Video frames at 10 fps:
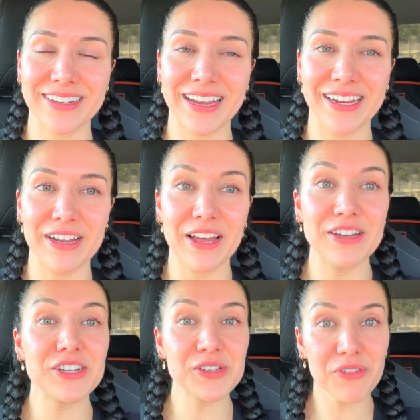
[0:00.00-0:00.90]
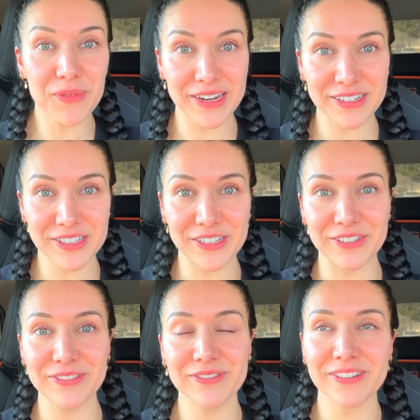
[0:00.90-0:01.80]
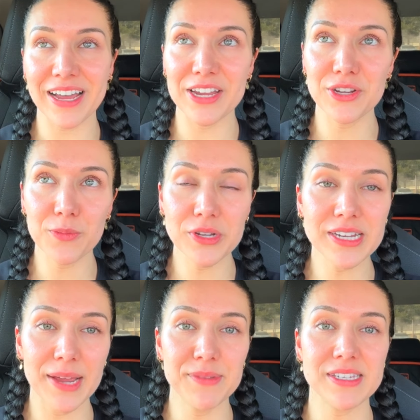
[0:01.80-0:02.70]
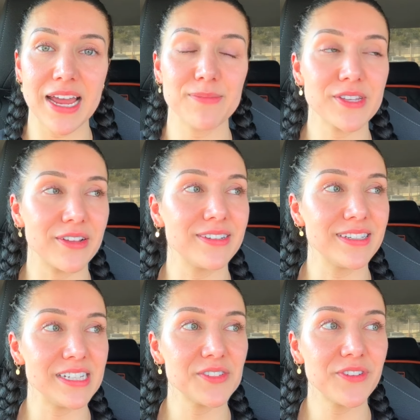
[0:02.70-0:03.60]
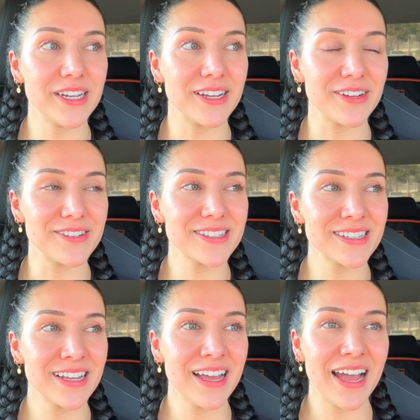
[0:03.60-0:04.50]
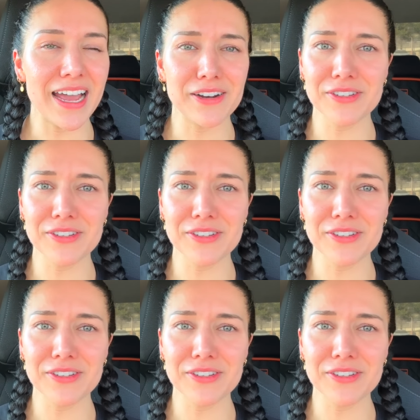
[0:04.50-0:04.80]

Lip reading: And just a reminder too, I do put timestamps on these videos. I know